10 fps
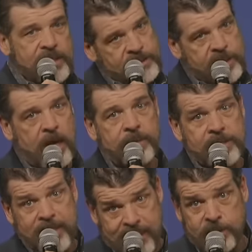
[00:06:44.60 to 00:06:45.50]
is coming
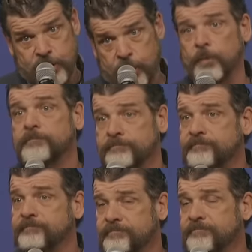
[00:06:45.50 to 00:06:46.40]
to get you.
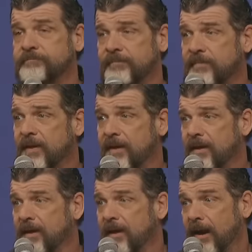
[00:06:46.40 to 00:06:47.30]

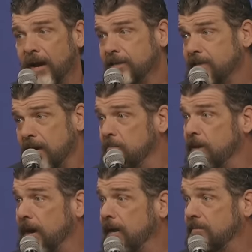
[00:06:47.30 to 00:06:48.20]
And I tell them
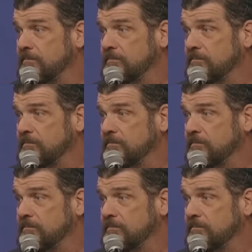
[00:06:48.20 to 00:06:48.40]
that.